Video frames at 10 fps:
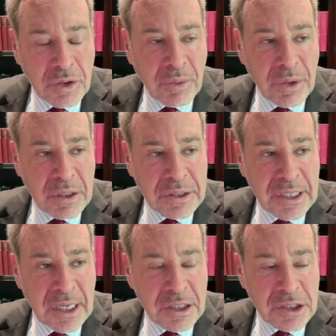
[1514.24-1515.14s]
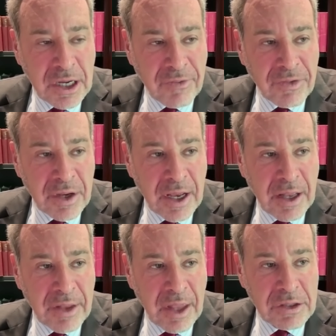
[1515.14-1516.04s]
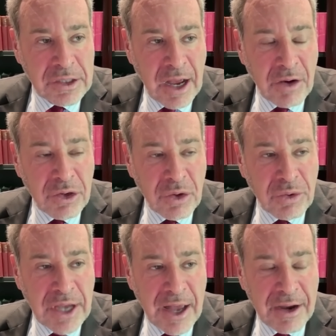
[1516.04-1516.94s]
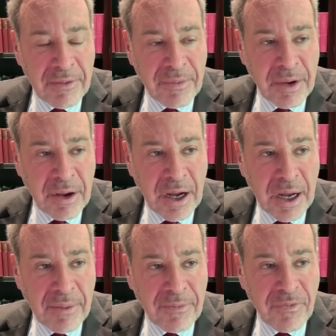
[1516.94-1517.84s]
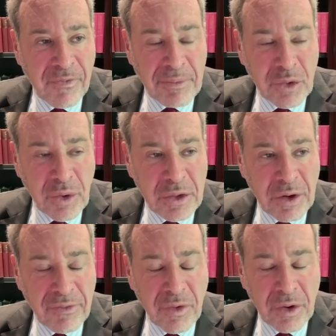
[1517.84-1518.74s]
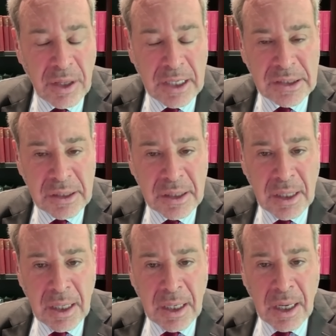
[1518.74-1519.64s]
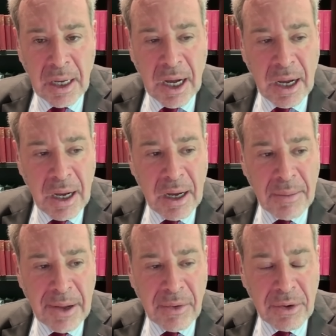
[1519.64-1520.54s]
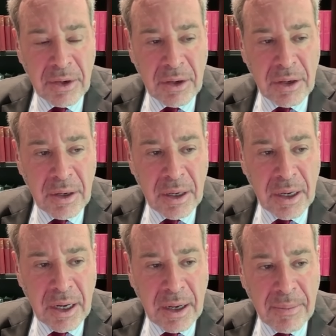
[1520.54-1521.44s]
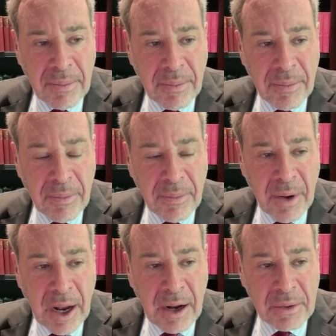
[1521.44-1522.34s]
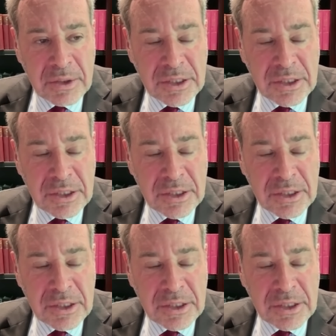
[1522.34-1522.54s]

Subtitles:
that we are seeing a shift, and there's now new data from the 2024 election about um, how